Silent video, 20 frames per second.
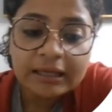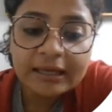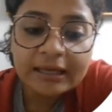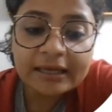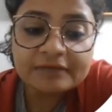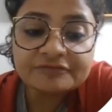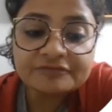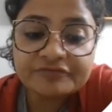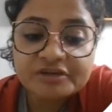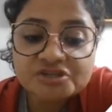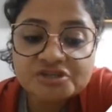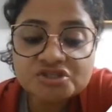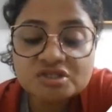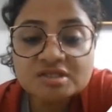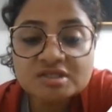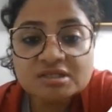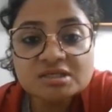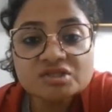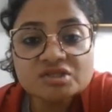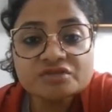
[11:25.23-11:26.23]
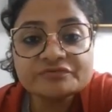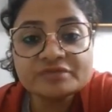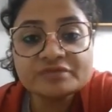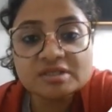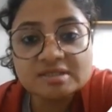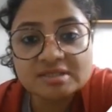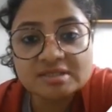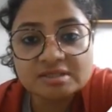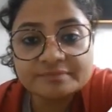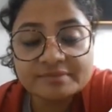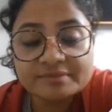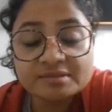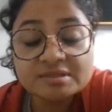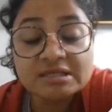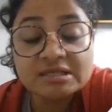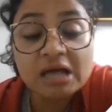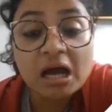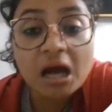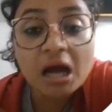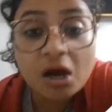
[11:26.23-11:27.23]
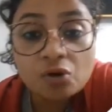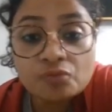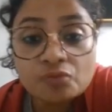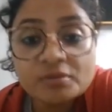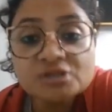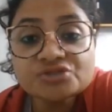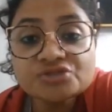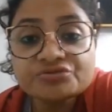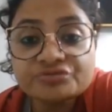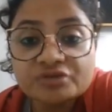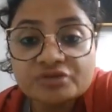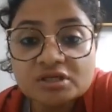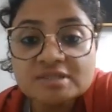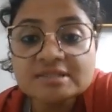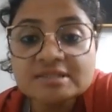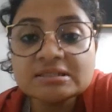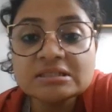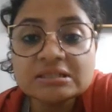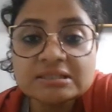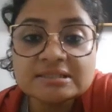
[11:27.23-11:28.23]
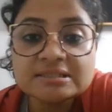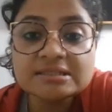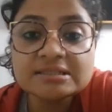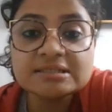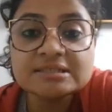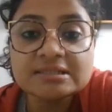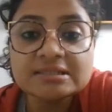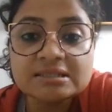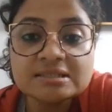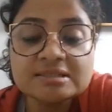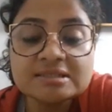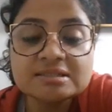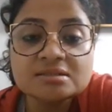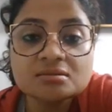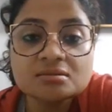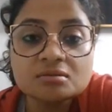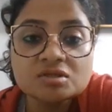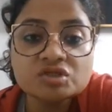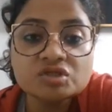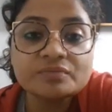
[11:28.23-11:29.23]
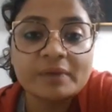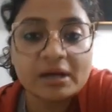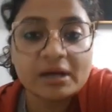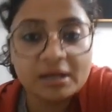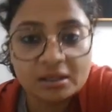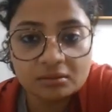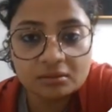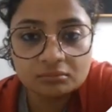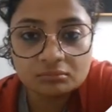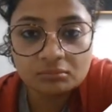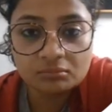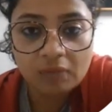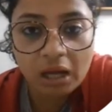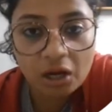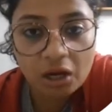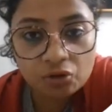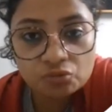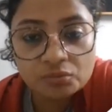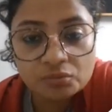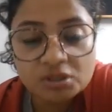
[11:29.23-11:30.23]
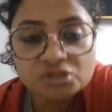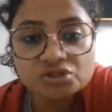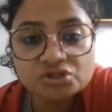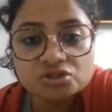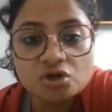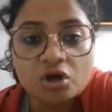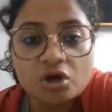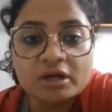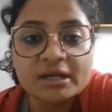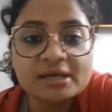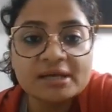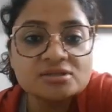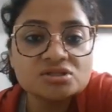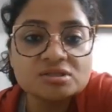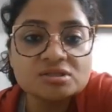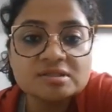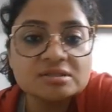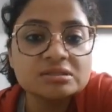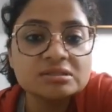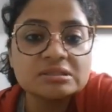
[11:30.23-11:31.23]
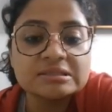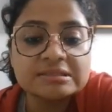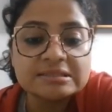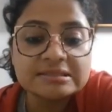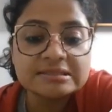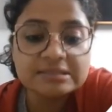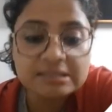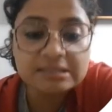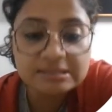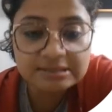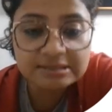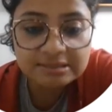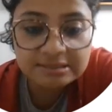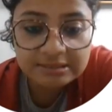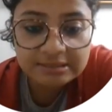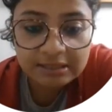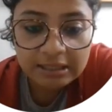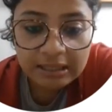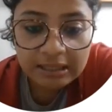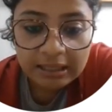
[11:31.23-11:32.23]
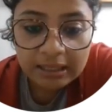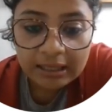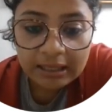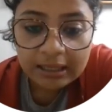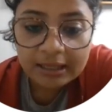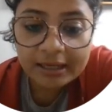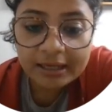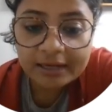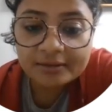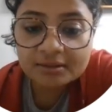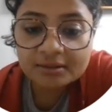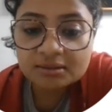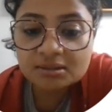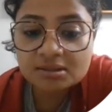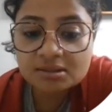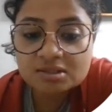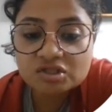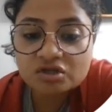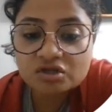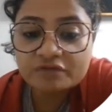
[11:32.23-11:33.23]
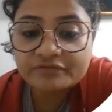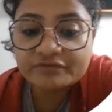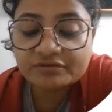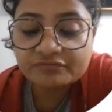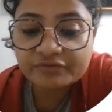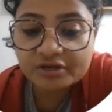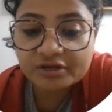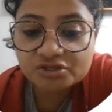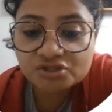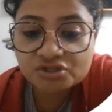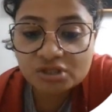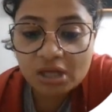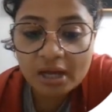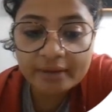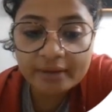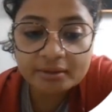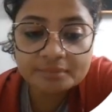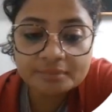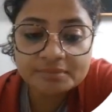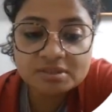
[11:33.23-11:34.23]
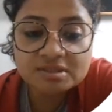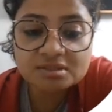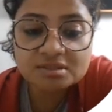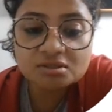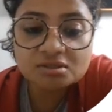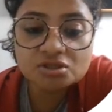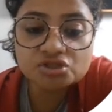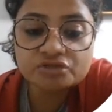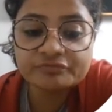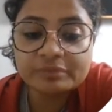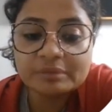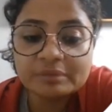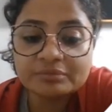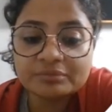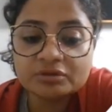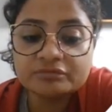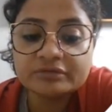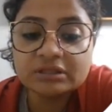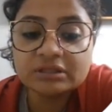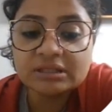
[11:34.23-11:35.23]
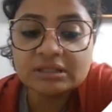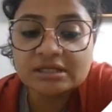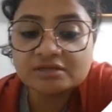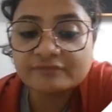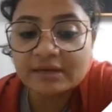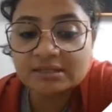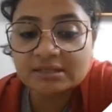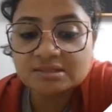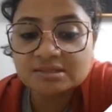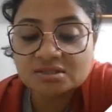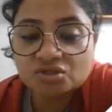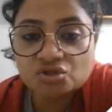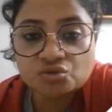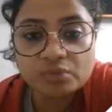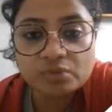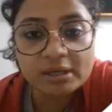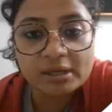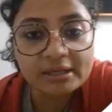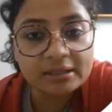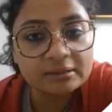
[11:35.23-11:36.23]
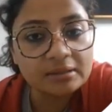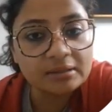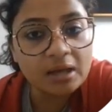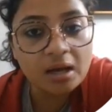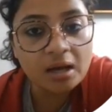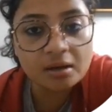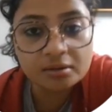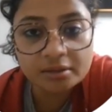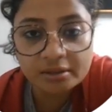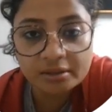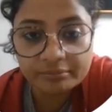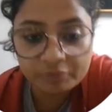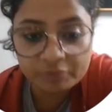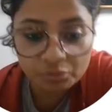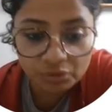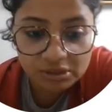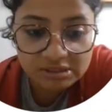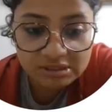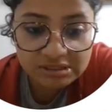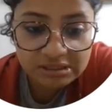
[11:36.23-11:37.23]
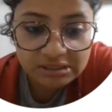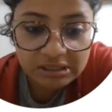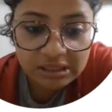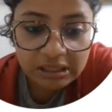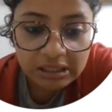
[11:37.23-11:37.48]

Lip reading: Infectiousness of disease means how much fast the disease is spreading, how much contagious the disease is. Greater the risk of infection, higher percentage of people will need vaccines to attain the herd immunity.